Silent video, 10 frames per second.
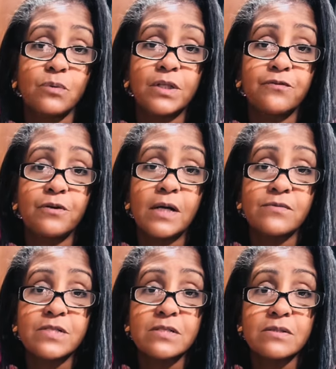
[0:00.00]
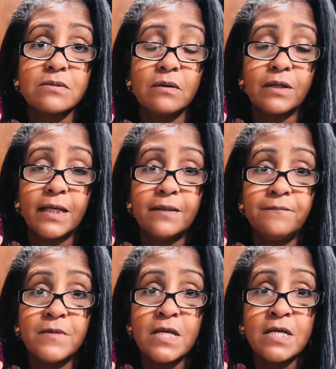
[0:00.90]
24 ounces. Okay.
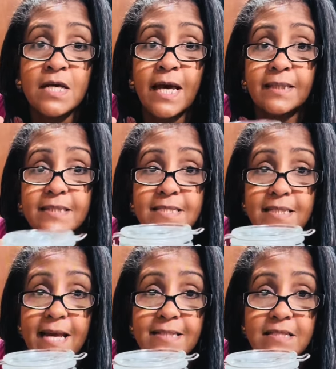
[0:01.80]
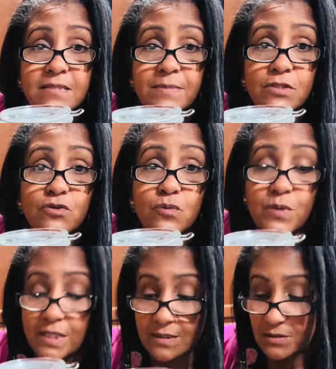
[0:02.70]
And this lasts me 2
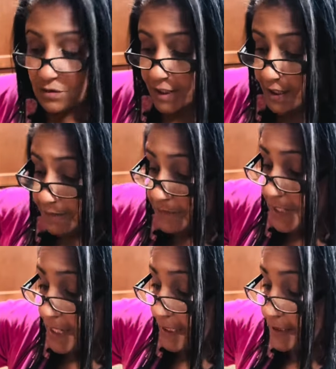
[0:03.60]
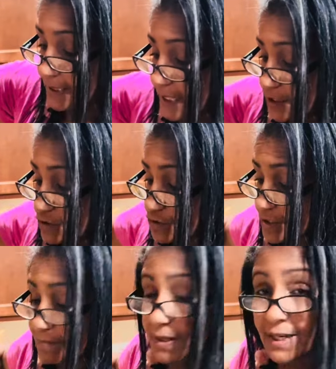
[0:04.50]
weeks. Okay. And then I usually
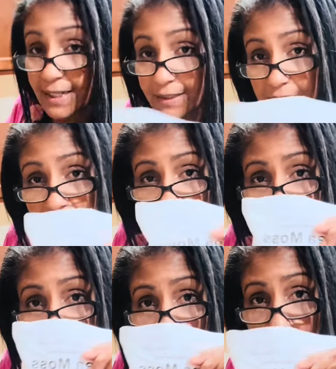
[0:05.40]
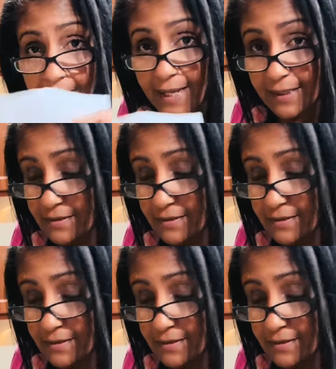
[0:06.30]
buy a bag,